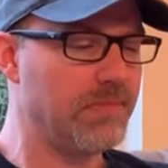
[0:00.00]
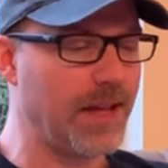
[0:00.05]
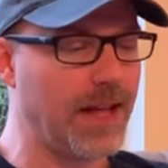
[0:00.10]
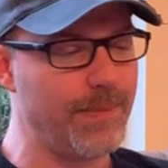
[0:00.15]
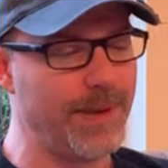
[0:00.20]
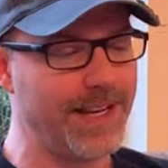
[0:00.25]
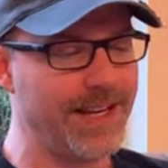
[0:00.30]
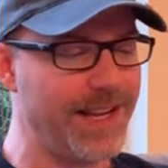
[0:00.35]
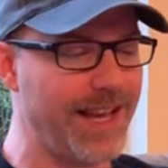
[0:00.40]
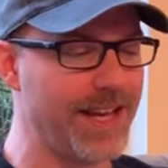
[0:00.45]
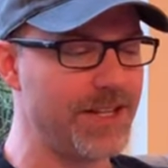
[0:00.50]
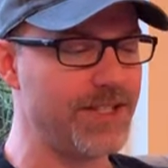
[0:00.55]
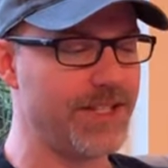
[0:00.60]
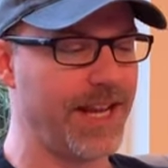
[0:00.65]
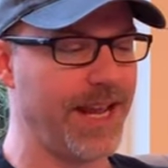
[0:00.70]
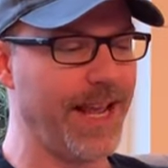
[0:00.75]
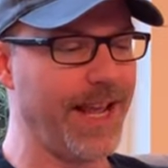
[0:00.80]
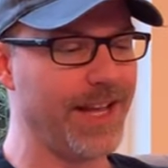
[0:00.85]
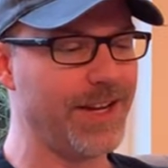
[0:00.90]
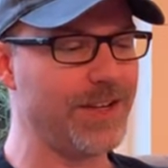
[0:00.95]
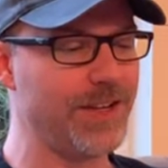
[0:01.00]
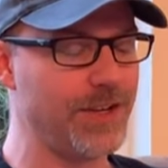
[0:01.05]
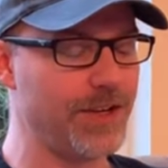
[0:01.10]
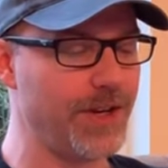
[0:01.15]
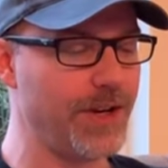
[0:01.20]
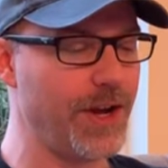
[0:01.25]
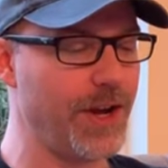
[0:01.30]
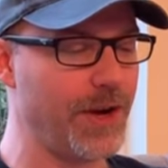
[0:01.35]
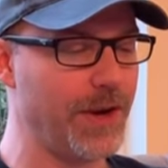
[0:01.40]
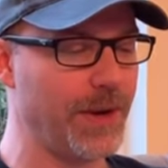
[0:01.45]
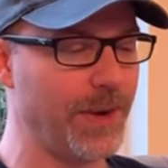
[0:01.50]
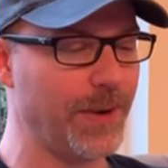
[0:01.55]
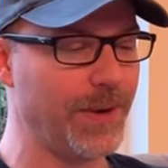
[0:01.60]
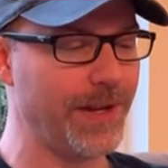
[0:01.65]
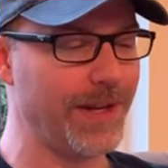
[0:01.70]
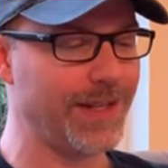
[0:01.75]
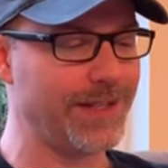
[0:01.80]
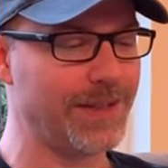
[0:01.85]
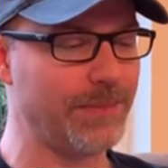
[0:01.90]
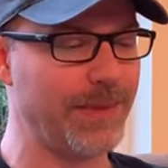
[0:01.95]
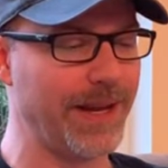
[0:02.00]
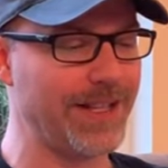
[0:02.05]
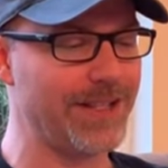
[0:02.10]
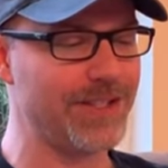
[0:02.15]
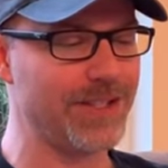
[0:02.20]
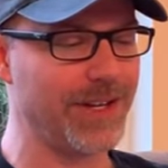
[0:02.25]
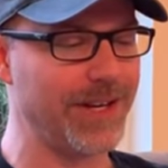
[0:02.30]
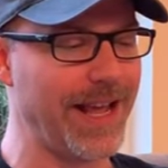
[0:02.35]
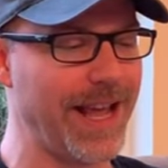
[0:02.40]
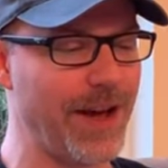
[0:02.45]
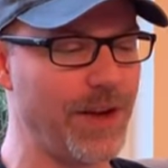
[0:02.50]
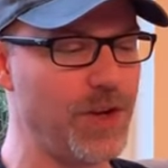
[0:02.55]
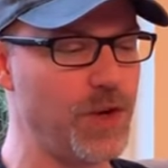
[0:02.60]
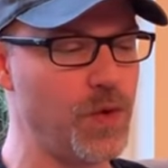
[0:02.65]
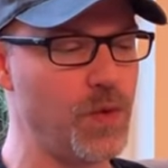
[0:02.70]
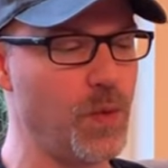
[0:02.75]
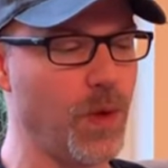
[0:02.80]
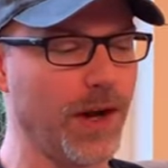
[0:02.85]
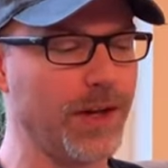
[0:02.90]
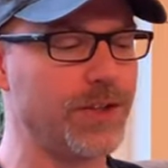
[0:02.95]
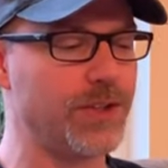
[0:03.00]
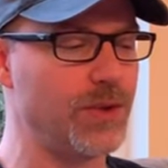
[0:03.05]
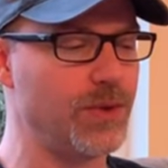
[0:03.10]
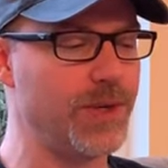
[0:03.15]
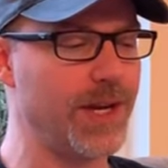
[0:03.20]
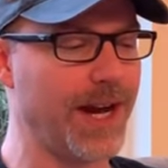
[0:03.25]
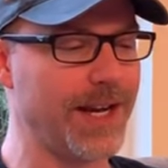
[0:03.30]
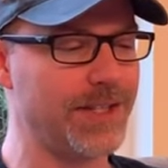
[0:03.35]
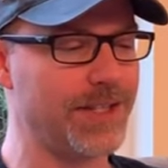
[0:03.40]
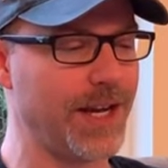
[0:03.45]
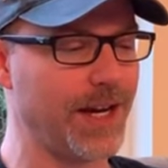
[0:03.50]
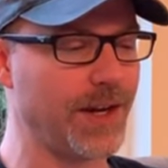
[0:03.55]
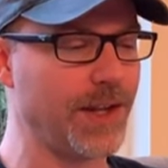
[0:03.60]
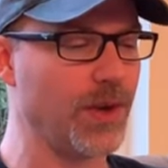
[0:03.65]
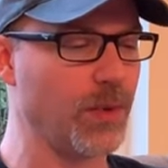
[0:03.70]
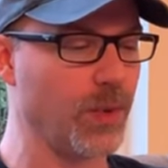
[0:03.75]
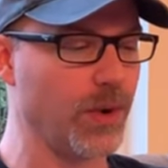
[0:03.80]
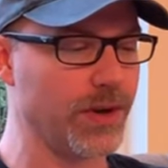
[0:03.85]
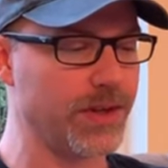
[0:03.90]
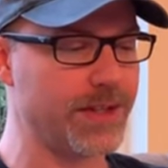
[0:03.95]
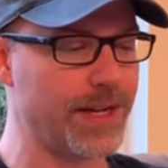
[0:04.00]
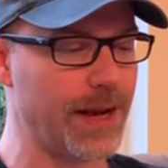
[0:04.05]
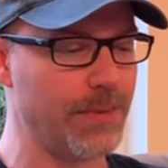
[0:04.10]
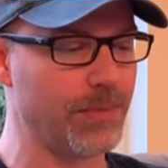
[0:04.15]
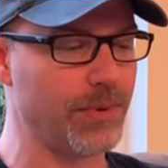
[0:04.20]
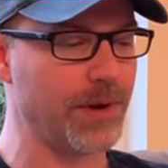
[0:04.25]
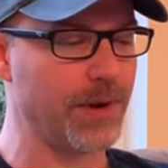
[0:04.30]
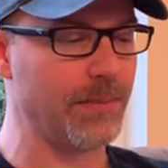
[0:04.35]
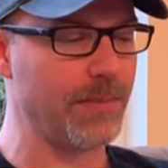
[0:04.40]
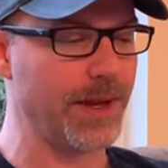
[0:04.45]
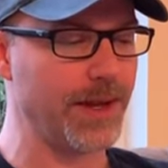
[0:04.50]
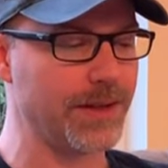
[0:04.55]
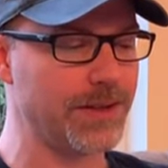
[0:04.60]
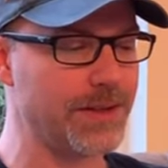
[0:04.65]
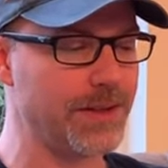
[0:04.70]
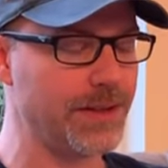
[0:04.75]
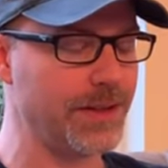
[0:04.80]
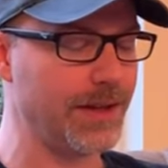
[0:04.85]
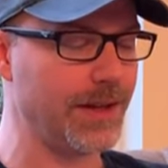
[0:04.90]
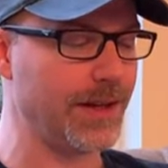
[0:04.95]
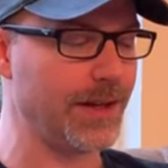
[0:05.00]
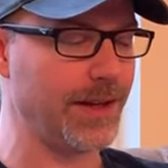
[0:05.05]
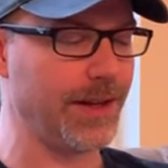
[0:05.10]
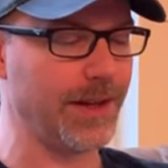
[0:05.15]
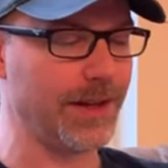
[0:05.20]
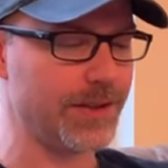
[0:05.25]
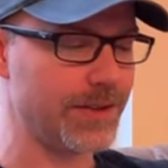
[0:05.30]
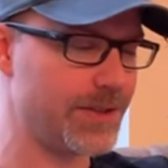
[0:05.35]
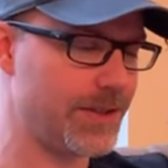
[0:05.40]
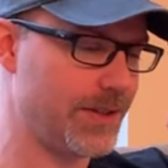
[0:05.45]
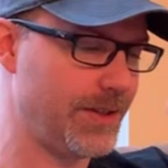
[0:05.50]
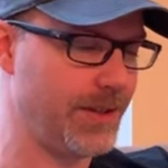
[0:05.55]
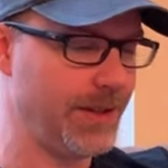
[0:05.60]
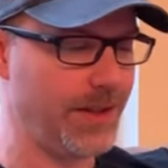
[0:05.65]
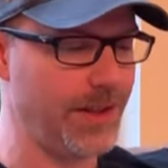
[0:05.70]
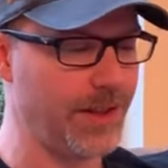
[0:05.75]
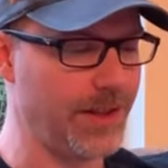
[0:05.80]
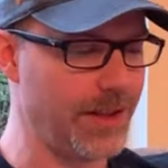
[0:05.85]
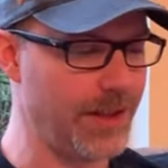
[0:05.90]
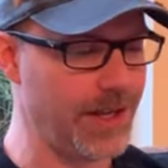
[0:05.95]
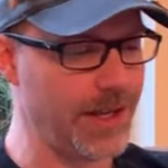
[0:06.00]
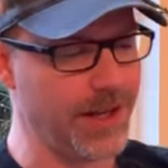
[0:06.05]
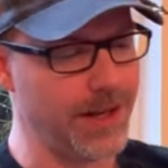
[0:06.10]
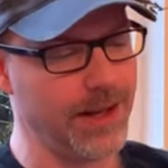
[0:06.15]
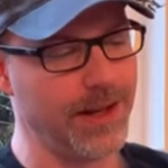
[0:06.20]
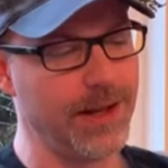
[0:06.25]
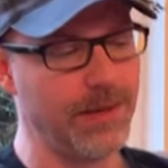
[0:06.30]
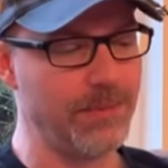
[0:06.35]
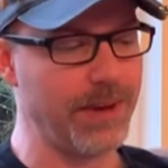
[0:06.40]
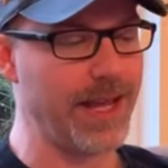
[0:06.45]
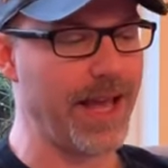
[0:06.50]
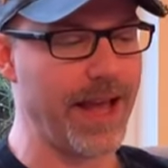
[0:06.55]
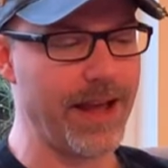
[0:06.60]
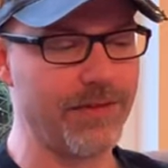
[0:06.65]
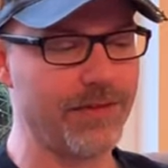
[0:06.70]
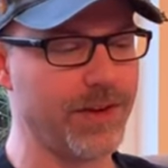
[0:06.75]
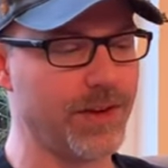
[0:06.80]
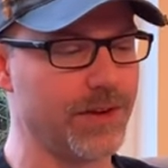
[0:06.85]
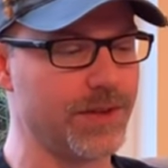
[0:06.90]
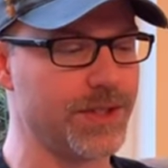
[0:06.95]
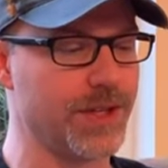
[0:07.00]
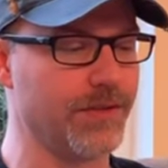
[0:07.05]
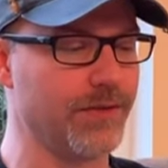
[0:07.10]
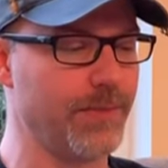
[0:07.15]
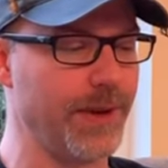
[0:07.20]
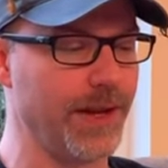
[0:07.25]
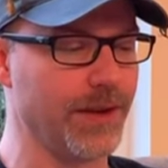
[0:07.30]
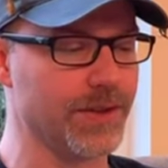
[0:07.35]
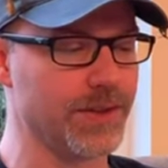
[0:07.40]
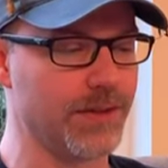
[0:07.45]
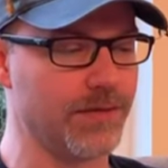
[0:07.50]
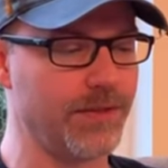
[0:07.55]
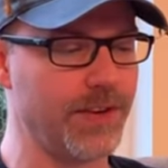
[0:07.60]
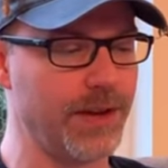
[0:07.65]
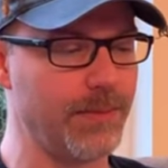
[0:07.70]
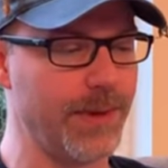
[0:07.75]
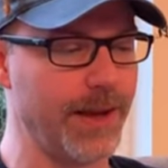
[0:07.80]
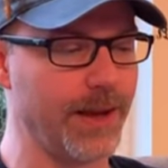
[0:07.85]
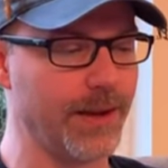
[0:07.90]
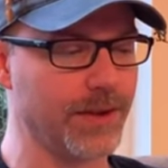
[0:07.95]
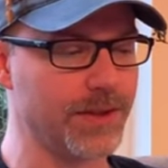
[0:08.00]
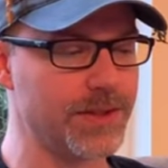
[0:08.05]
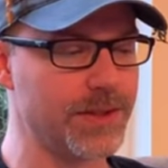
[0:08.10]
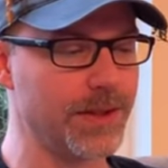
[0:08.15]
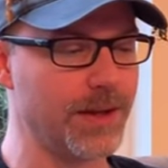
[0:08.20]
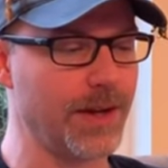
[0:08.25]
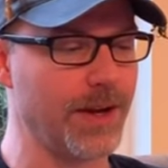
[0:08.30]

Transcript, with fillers: I mean, yes and no. It depends on how you want to dissect the word temperament against the behaviors of males and females.